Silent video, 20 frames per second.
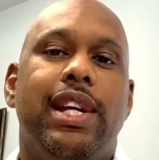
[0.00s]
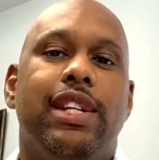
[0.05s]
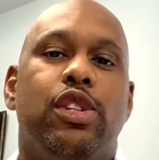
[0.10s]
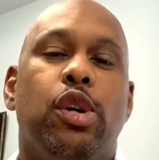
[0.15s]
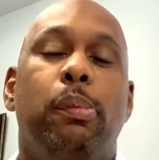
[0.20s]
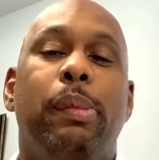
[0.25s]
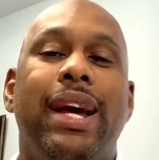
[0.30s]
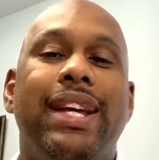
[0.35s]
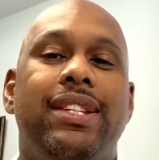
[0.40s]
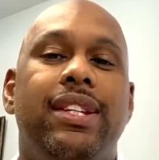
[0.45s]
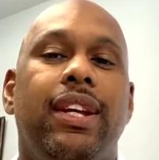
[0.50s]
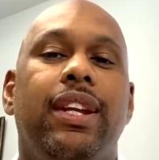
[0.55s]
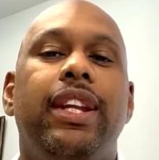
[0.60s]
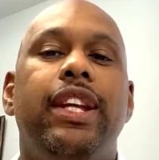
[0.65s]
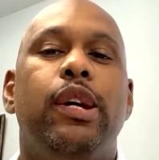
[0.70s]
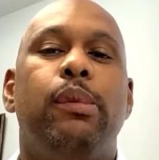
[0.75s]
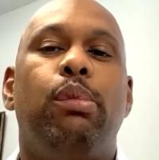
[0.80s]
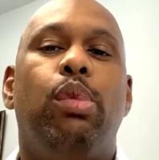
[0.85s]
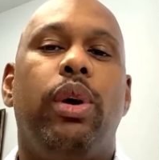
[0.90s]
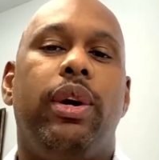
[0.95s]
So
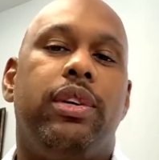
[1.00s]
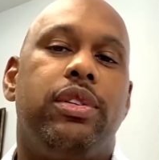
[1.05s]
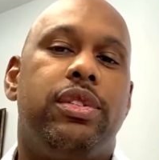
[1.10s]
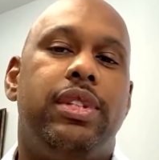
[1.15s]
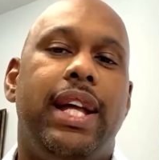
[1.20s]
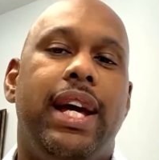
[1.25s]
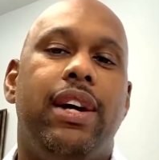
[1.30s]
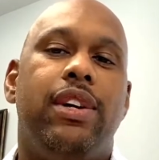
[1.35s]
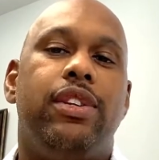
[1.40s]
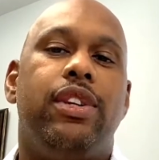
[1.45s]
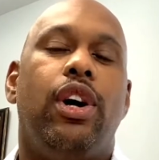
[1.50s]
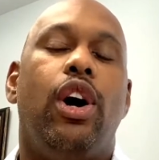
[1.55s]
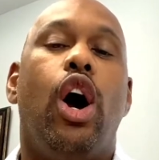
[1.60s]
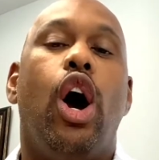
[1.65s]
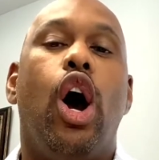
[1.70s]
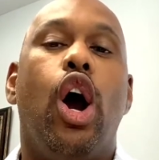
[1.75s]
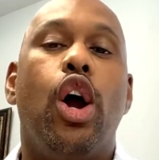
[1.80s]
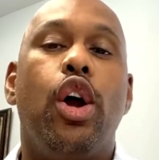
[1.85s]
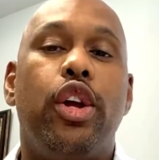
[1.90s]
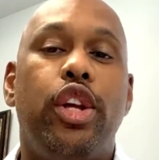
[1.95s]
basically, it boils down to
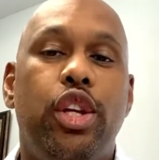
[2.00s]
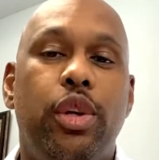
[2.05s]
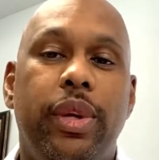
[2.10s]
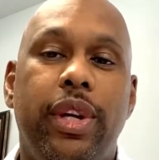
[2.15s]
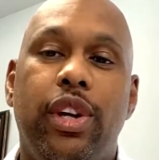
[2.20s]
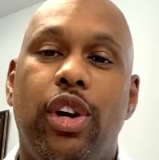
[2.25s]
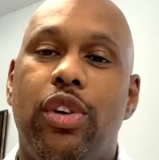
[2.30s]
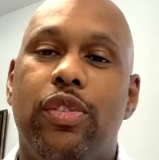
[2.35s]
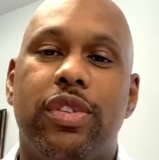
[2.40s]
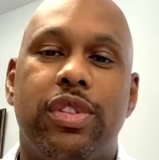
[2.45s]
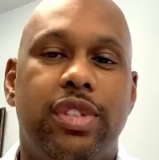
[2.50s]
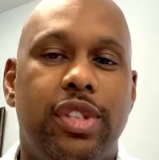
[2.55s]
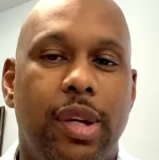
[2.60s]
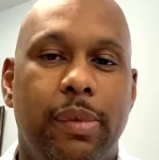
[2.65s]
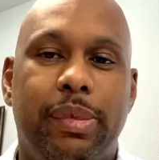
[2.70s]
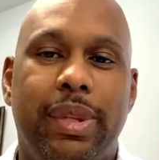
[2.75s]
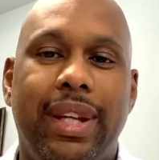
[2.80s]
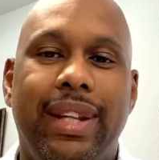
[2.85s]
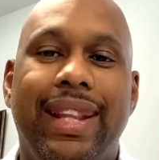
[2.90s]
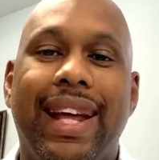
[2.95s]
arguing over
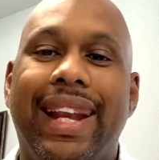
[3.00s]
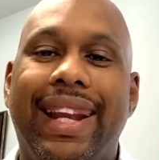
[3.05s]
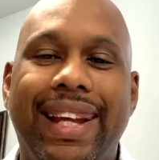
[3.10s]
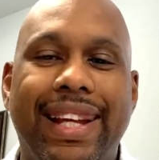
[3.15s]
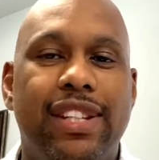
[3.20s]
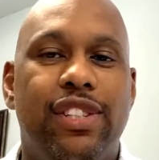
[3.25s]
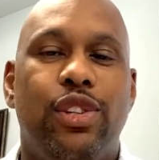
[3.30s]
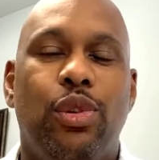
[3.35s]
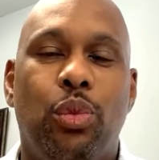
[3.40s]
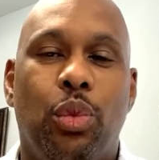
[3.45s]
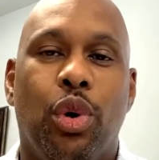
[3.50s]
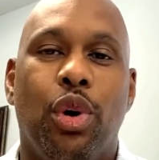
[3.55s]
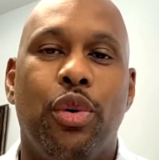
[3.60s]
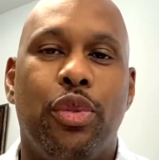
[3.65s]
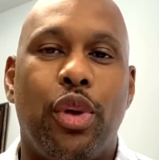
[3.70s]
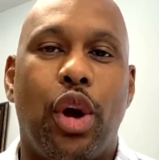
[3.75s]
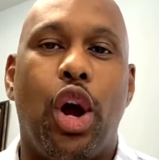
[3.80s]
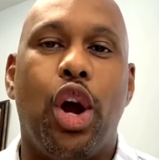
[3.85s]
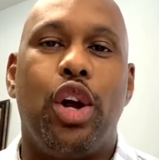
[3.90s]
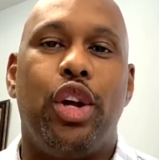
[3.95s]
something that isn't
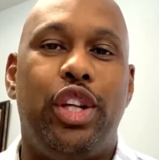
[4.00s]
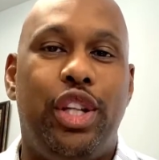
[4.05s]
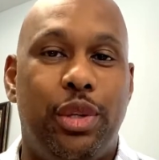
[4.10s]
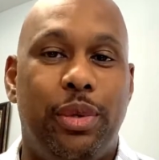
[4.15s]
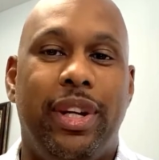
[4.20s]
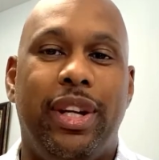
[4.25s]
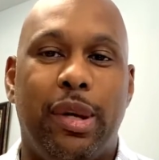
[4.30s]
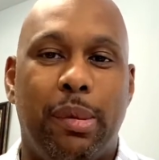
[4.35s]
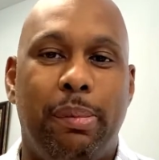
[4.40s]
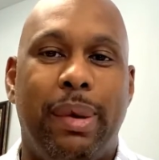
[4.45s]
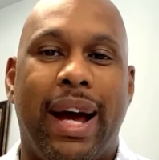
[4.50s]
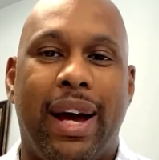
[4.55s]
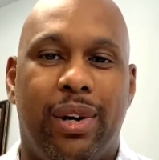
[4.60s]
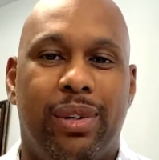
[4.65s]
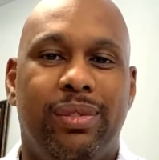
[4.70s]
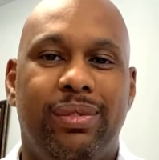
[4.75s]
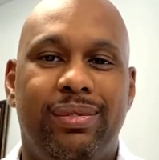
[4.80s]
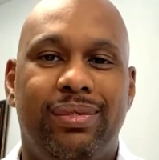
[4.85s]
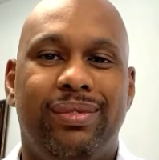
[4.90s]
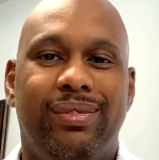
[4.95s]
worth arguing
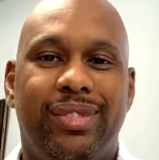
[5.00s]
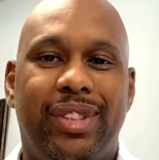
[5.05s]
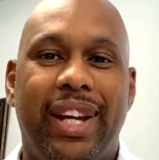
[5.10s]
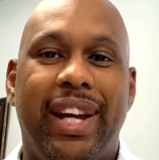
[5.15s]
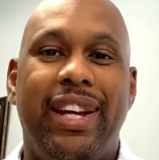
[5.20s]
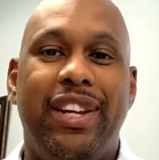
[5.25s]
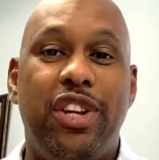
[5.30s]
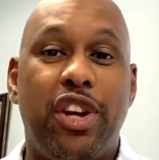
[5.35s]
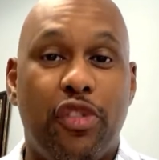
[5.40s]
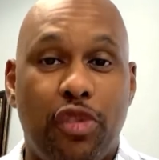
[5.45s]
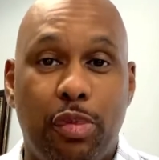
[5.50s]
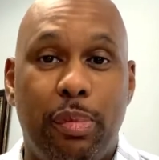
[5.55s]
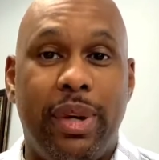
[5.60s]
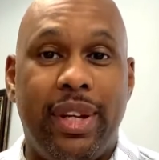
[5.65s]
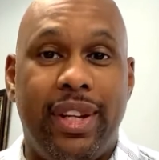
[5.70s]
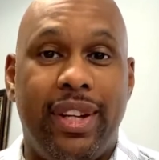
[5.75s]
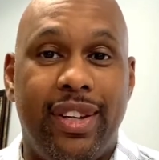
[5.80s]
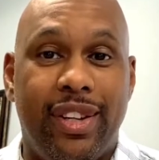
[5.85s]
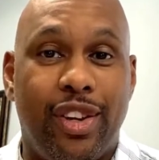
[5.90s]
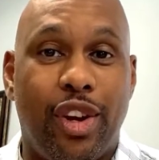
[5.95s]
about. Okay, you ever
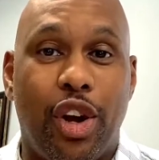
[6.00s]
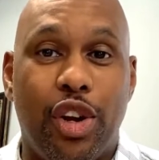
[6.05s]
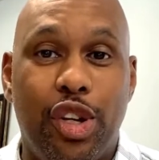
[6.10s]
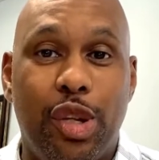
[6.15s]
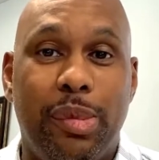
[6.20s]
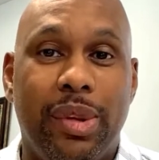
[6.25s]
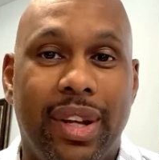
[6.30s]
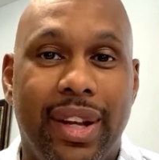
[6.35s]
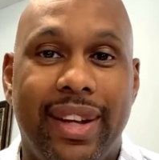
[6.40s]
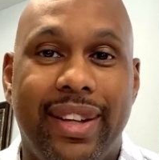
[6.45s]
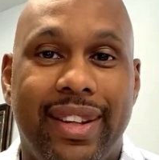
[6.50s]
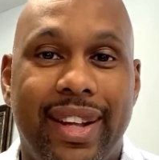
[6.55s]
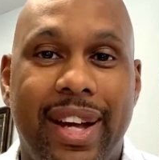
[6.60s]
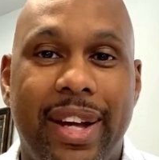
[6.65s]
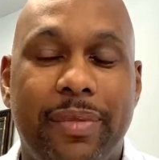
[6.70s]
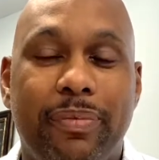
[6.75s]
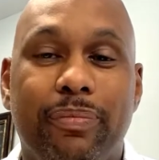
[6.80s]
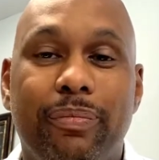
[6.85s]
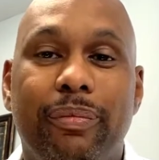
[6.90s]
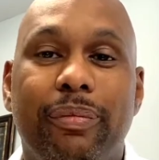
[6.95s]
been in an argument like
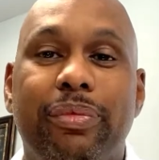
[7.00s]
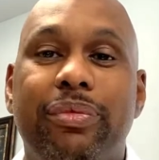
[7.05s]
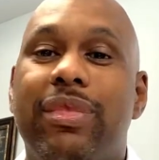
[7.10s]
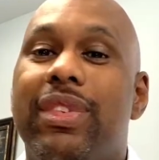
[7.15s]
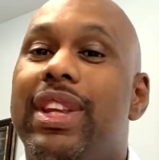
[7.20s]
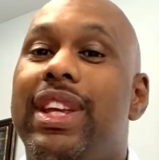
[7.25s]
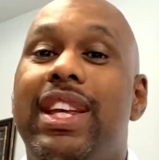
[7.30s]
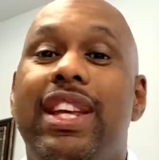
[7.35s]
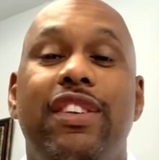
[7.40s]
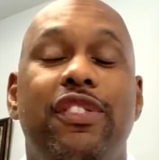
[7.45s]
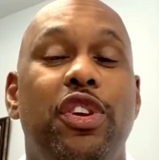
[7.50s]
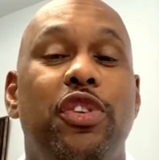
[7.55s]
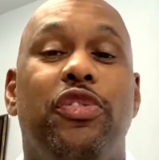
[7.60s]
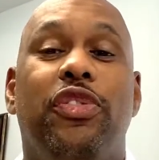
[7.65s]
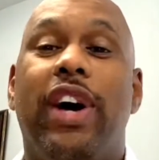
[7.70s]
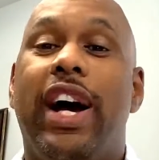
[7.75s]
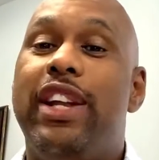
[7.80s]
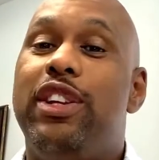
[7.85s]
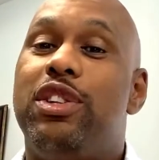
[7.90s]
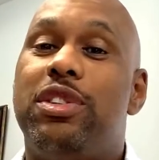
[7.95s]
that? You
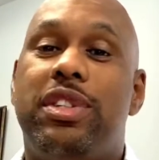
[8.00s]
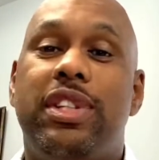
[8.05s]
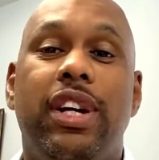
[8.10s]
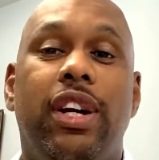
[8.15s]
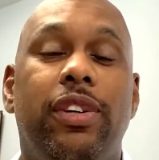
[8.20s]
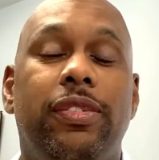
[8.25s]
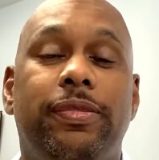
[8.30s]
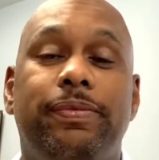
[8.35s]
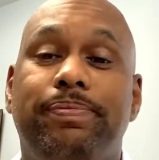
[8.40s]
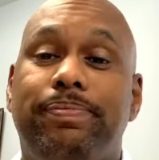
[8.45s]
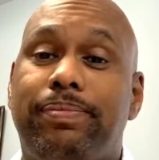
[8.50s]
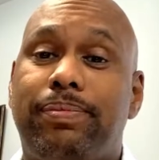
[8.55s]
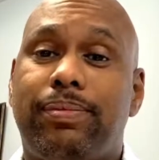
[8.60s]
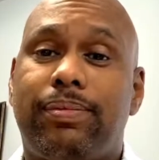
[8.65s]
find yourself